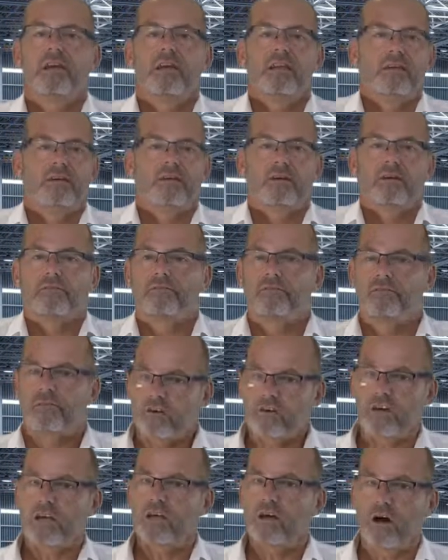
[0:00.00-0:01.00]
There are
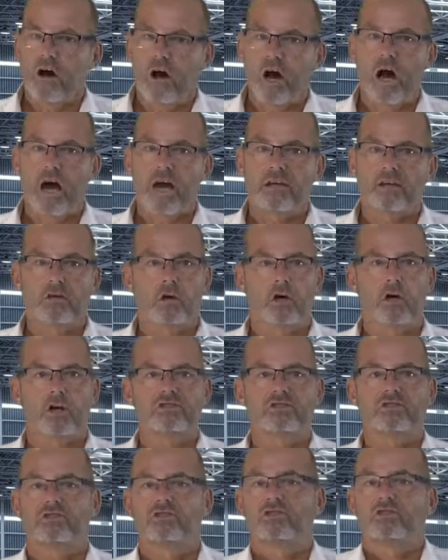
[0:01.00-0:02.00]
very high
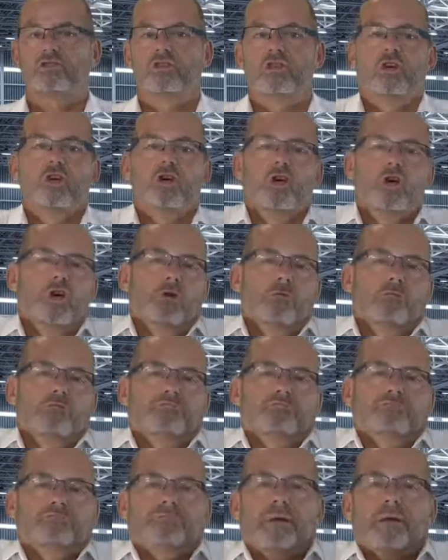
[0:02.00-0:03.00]
costs.
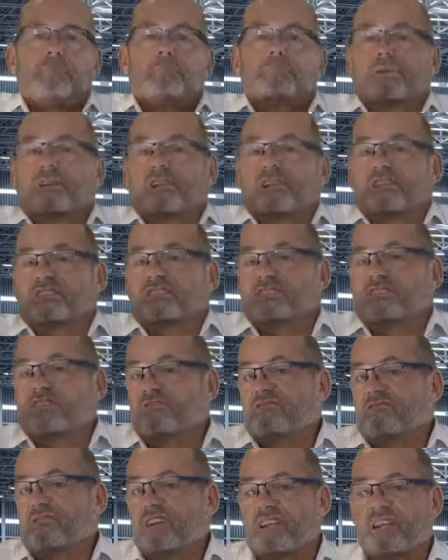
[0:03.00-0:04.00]
People are
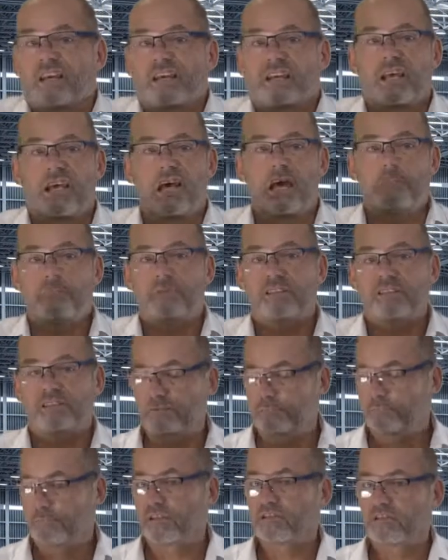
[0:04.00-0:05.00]
generally unhappy,
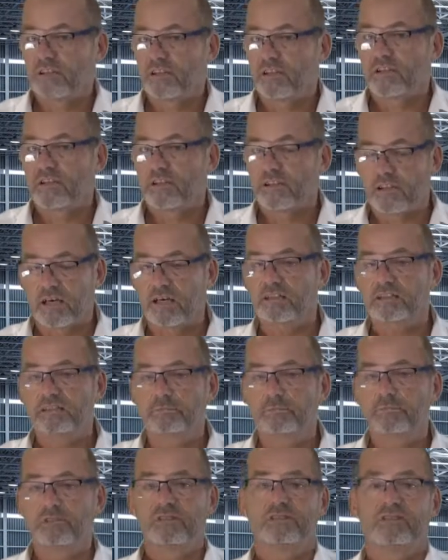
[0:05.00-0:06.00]
especially the
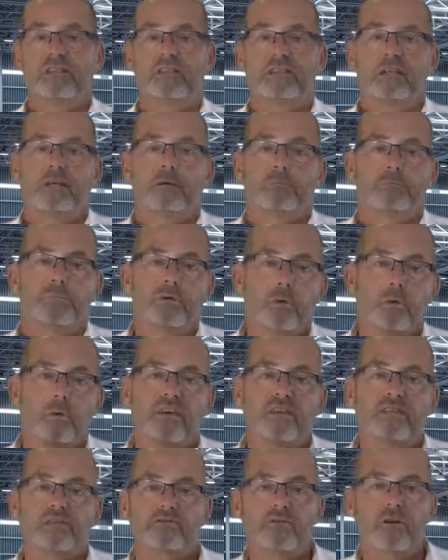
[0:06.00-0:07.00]
customers, and the
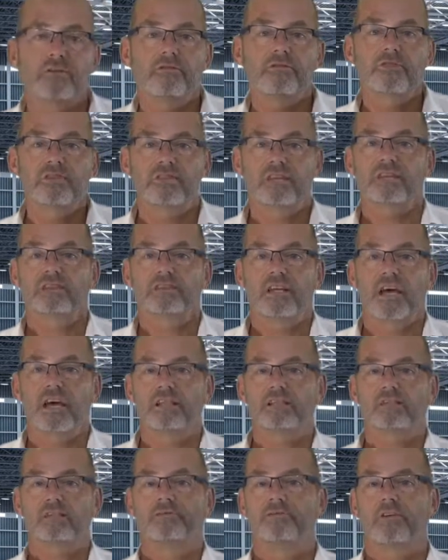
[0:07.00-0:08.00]
employees are often
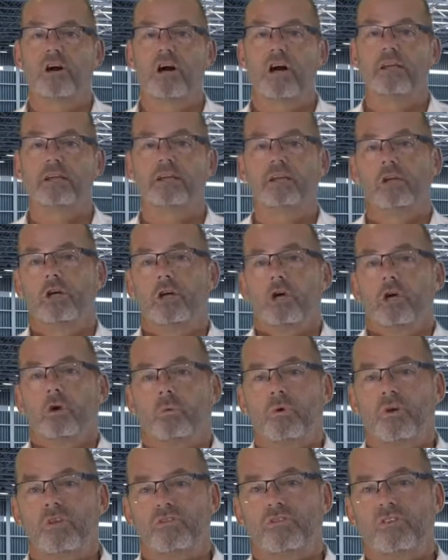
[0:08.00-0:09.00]
dissatisfied
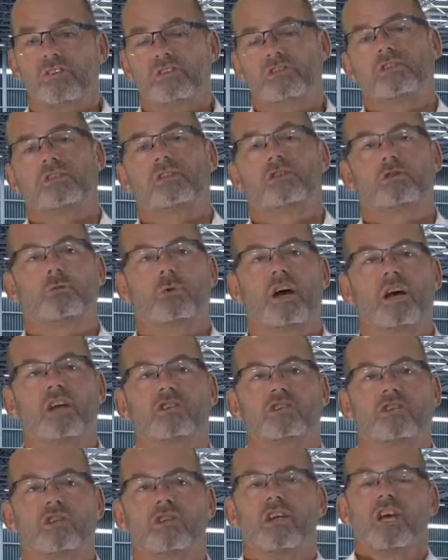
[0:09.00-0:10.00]
with this
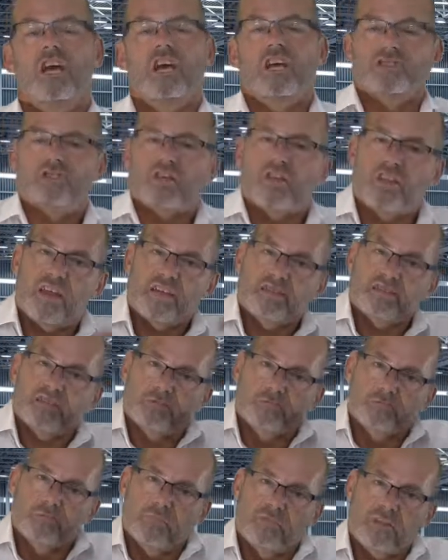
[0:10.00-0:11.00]
situation. So
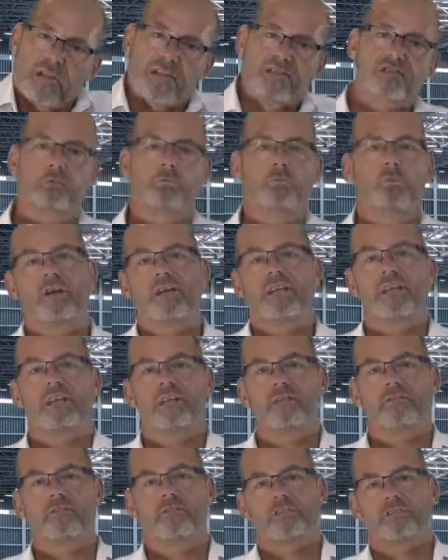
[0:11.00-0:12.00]
that's at one end
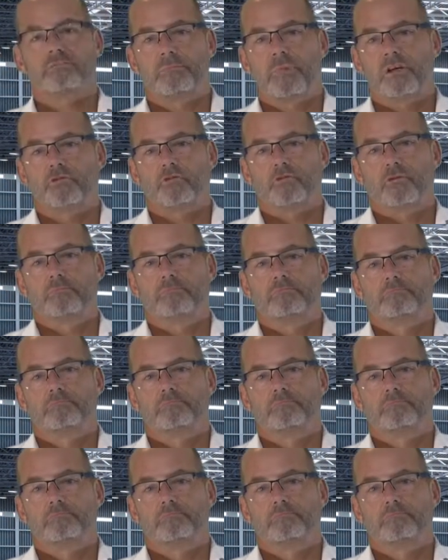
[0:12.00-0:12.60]
of the spectrum.